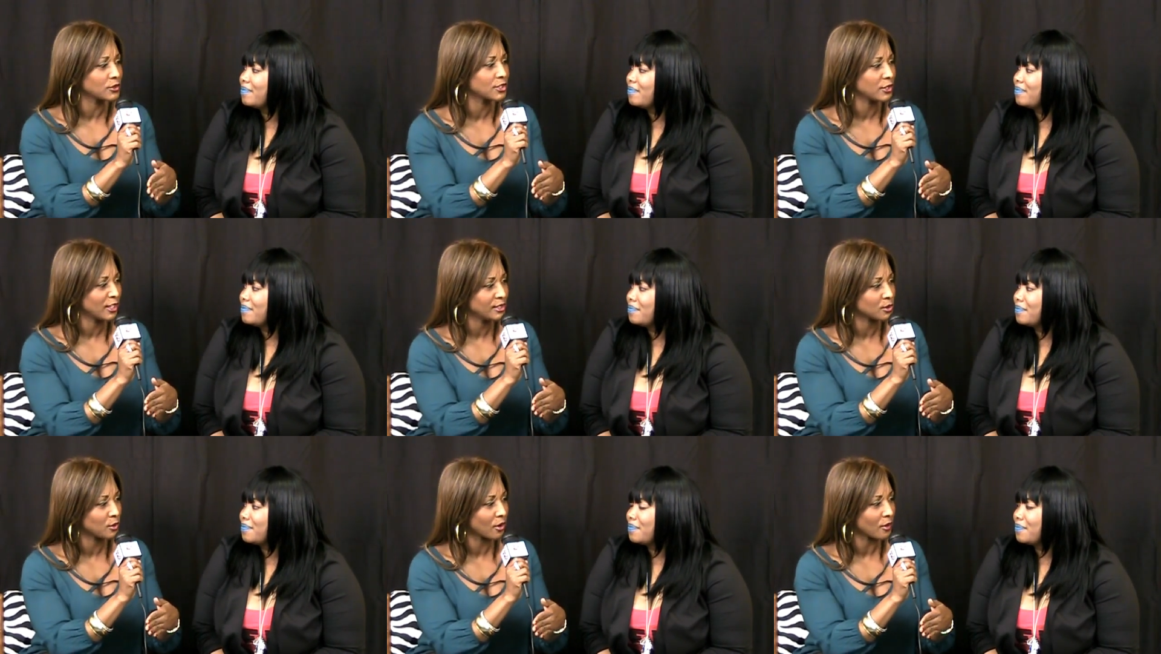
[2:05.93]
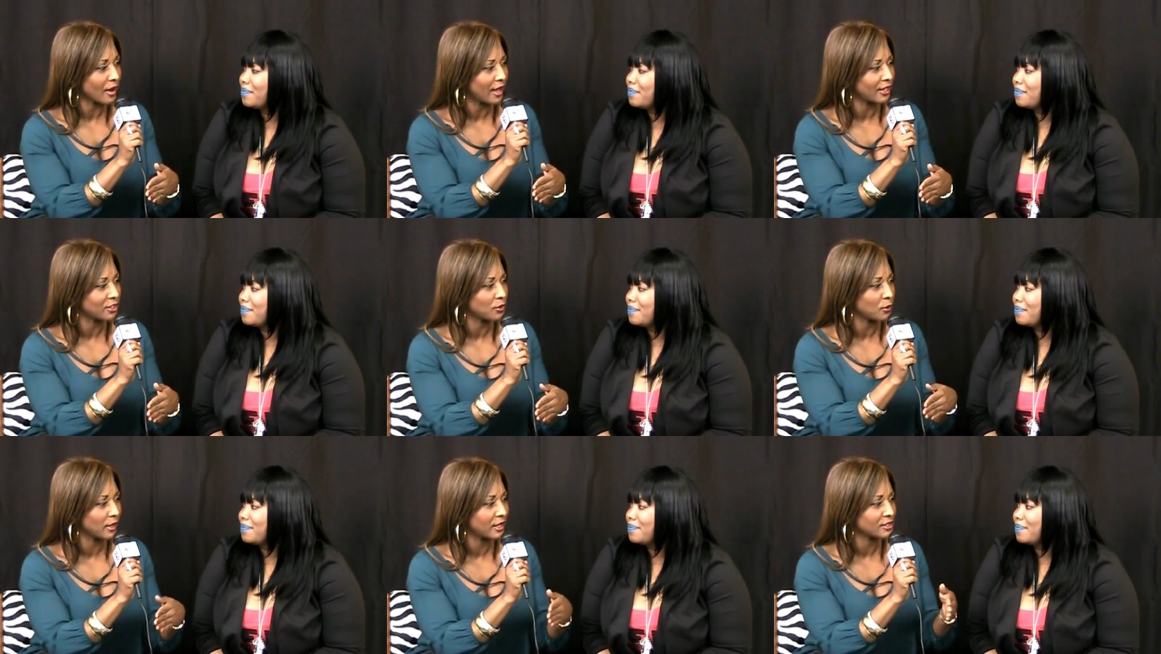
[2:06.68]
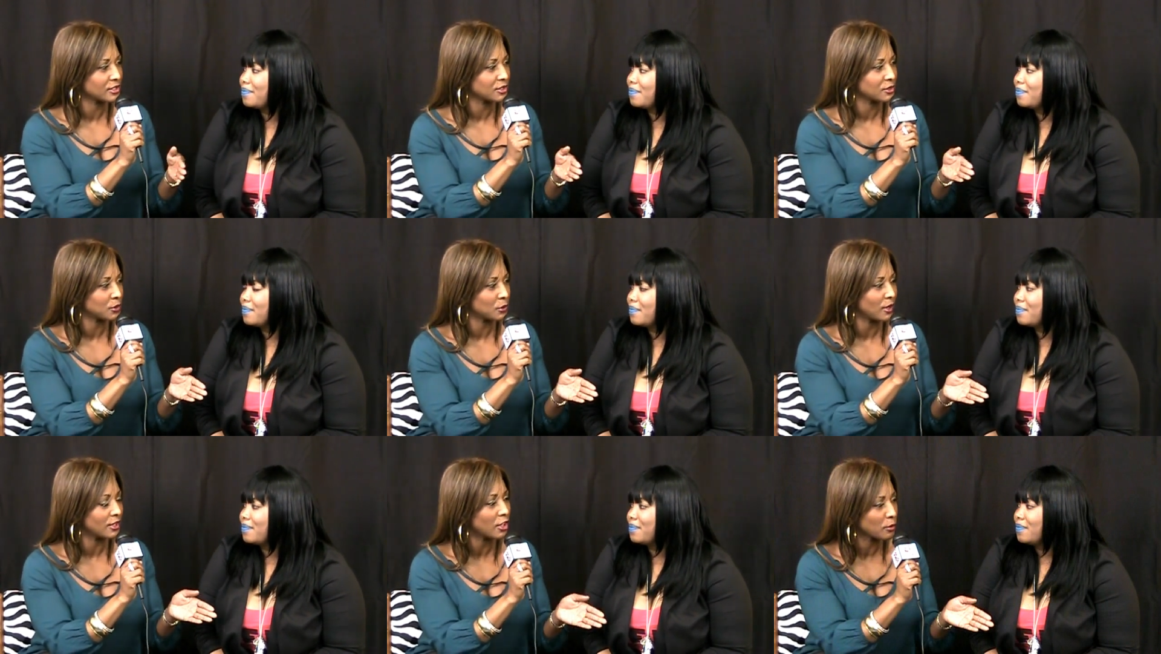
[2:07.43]
Speaker 1: detour right you went
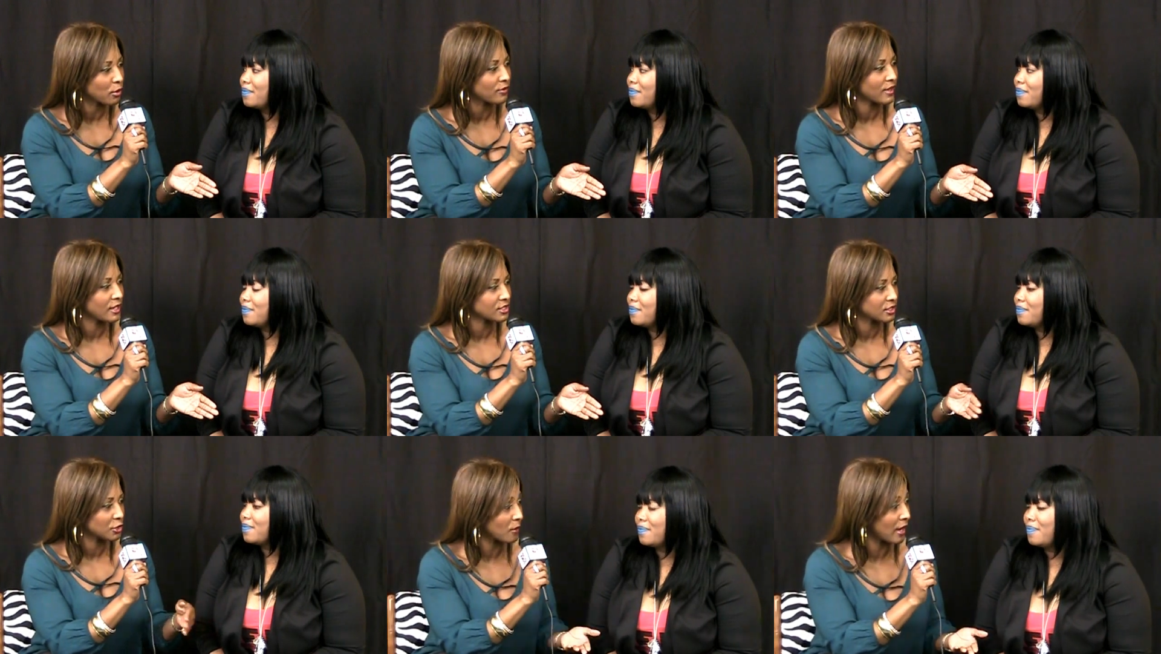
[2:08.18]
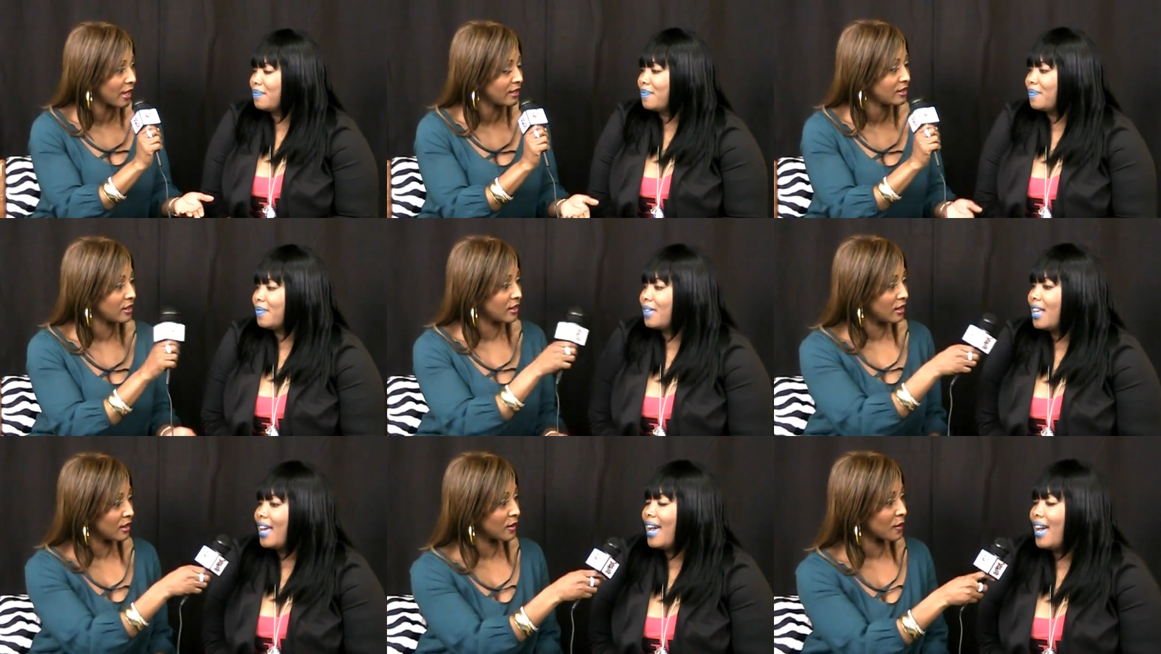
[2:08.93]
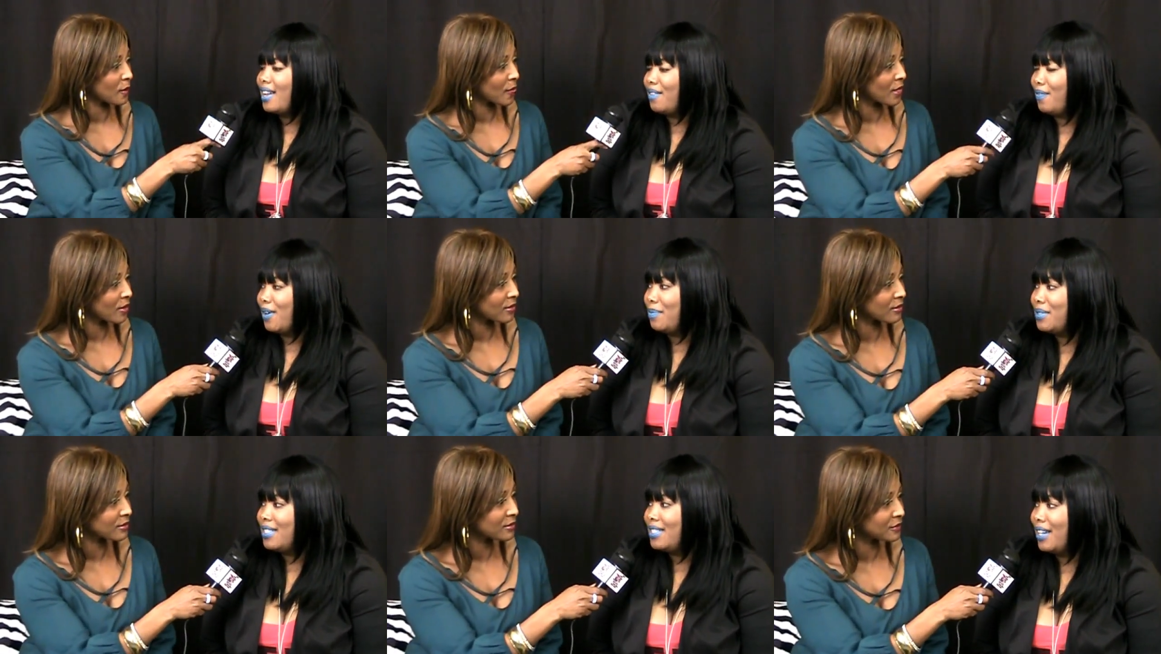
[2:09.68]
to another profession you right i had
Speaker 2: a
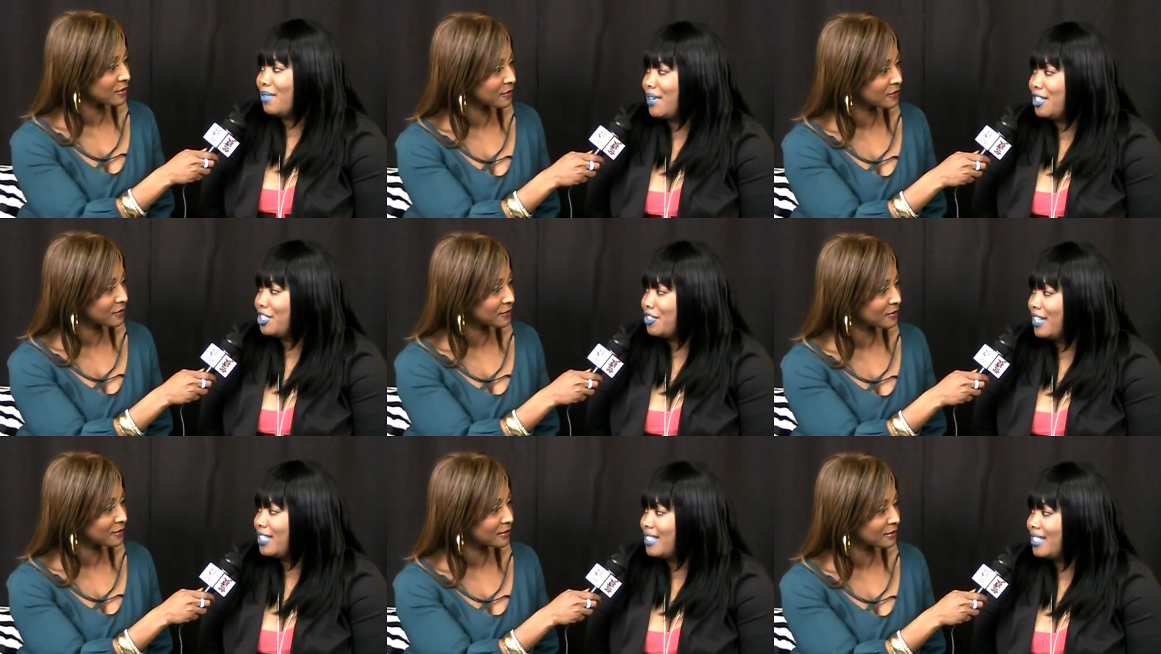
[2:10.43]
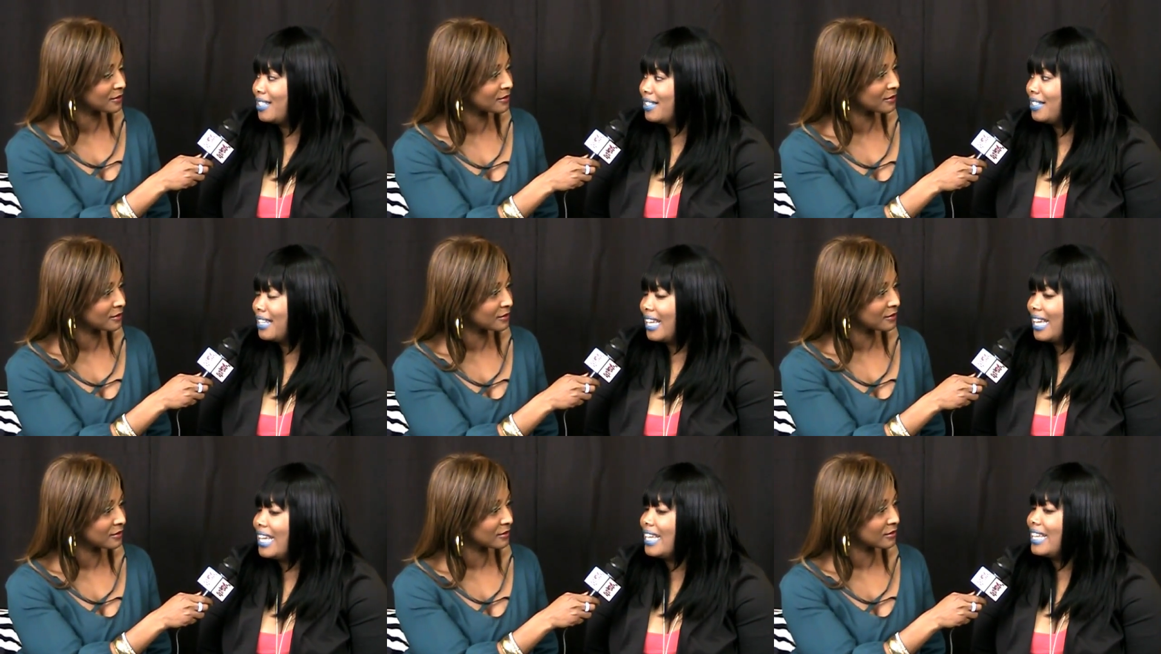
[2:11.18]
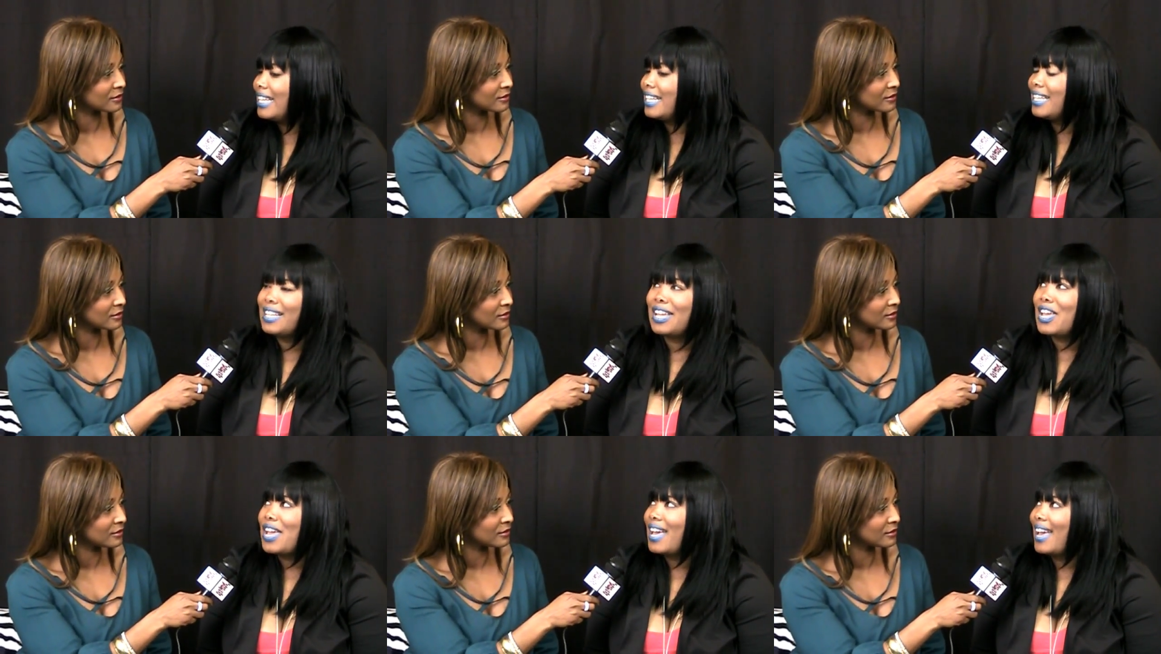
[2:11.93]
pharmacy tech registration
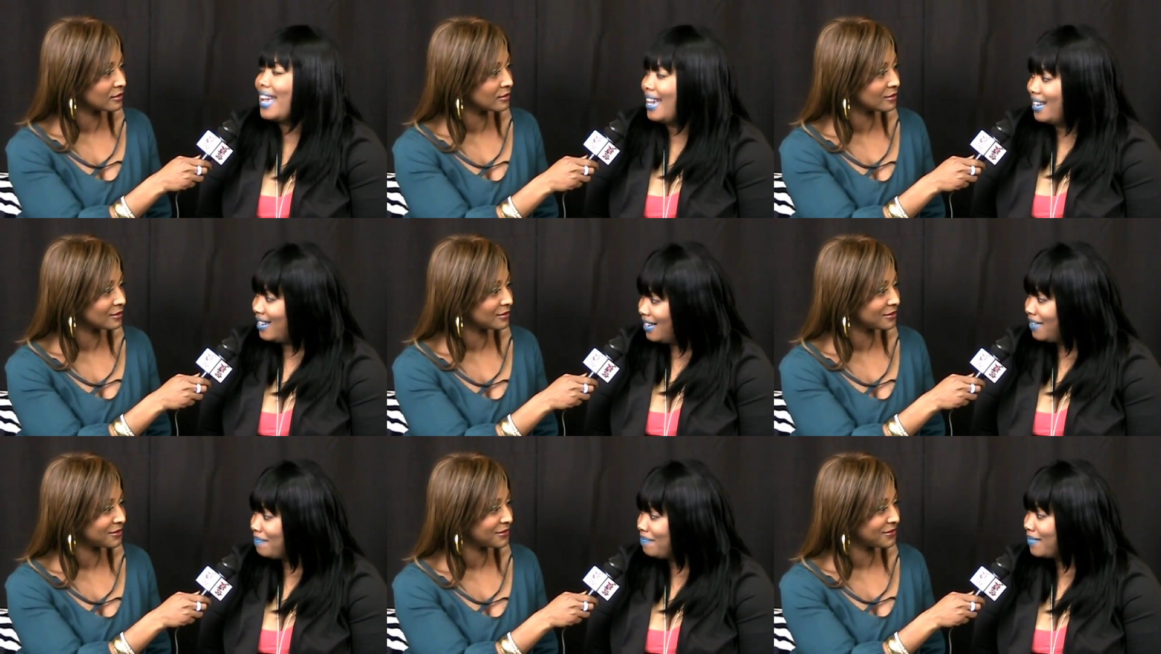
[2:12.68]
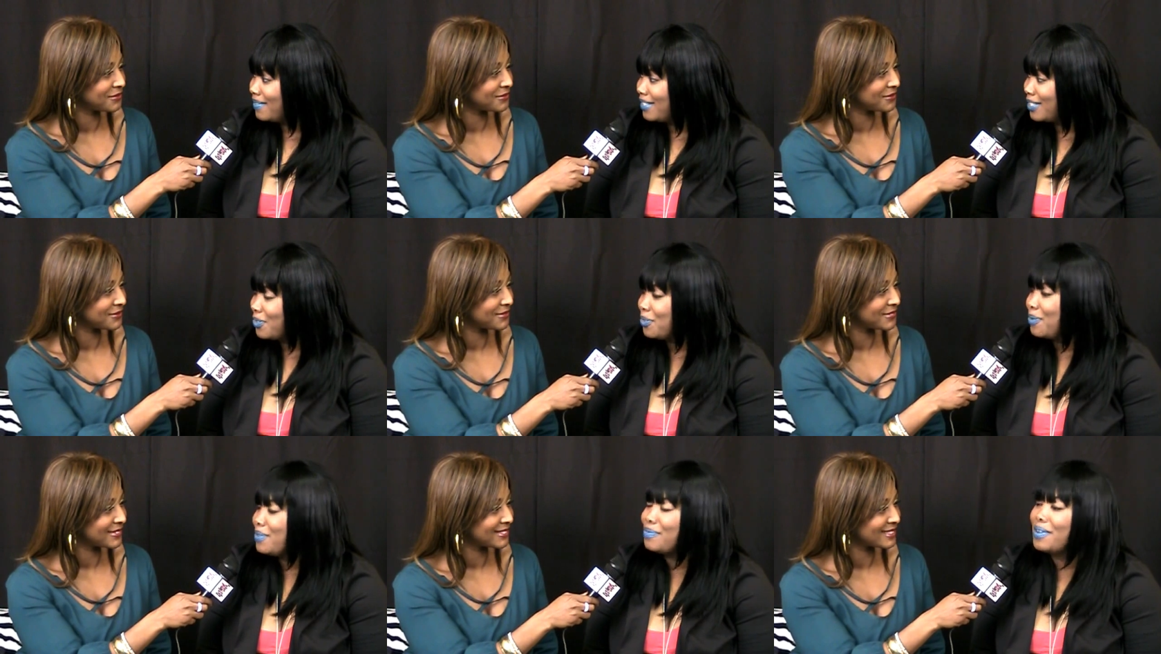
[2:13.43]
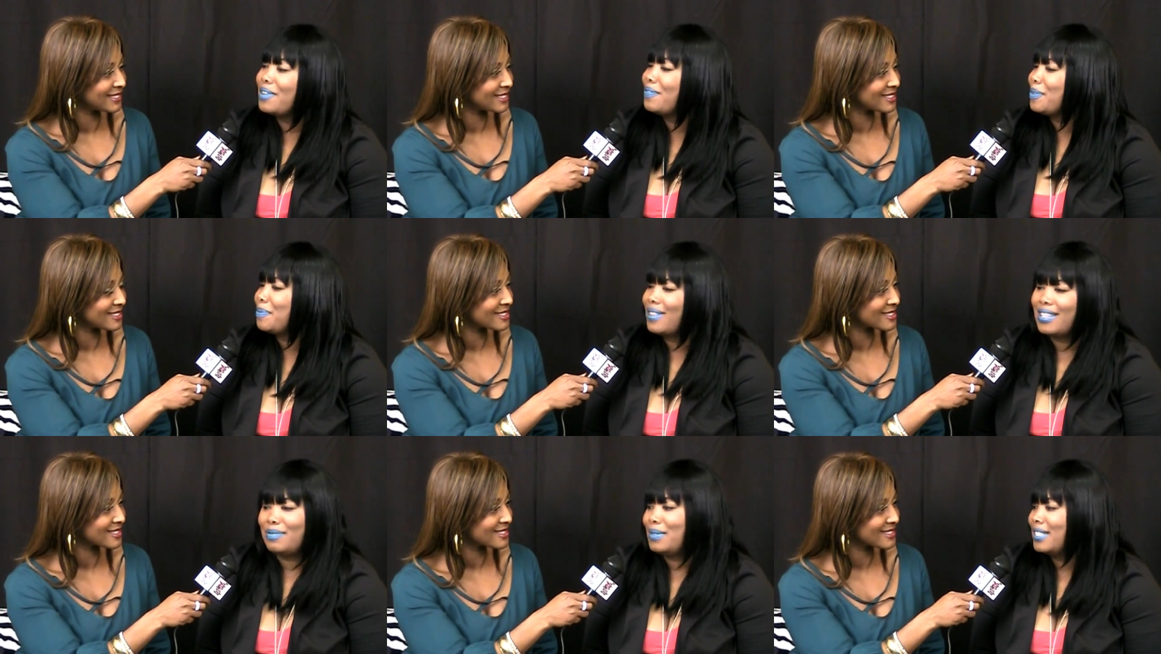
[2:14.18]
and i hated it school was wonderful,
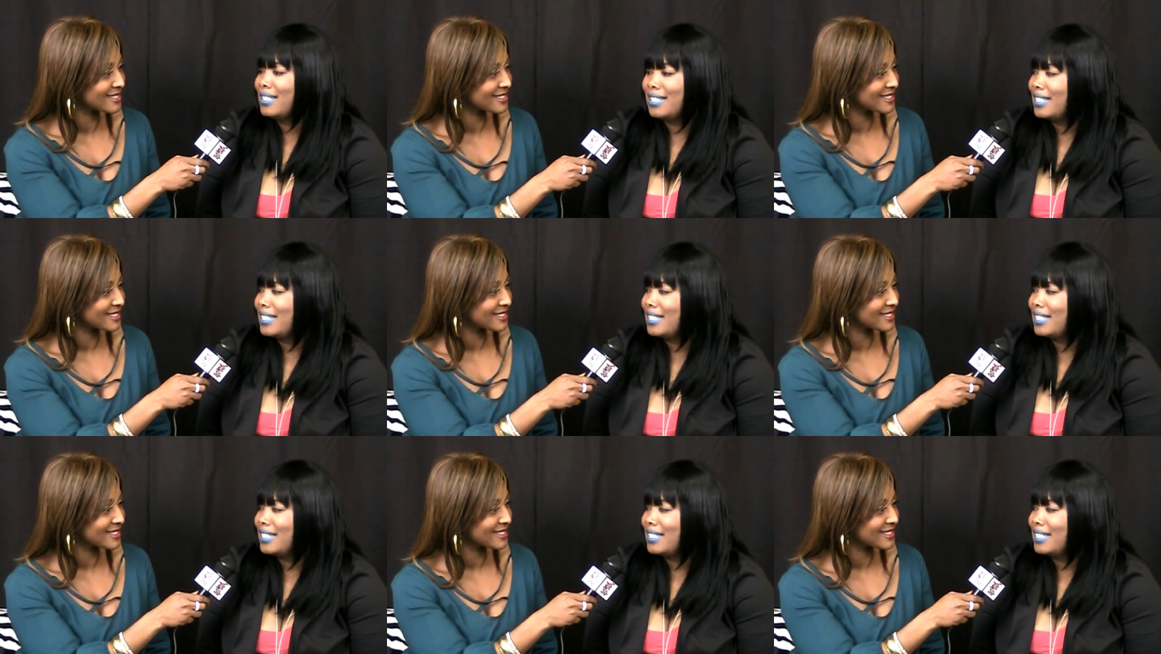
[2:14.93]
but it wasn't the